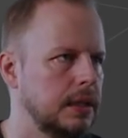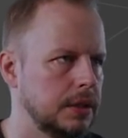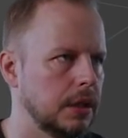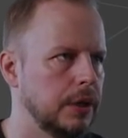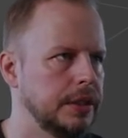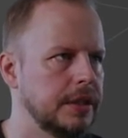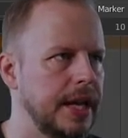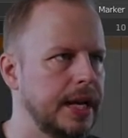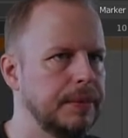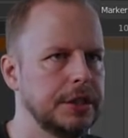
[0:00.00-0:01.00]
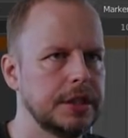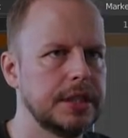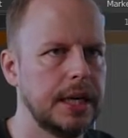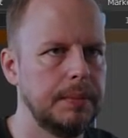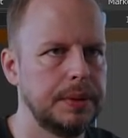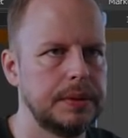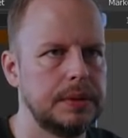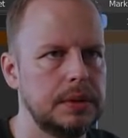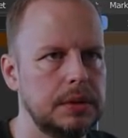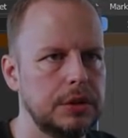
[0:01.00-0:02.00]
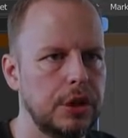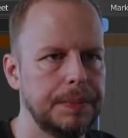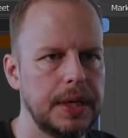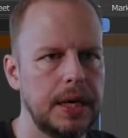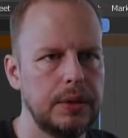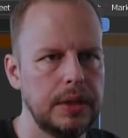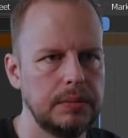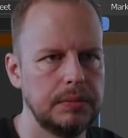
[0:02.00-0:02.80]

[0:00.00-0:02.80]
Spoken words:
I'll go into the animation tab, drop down,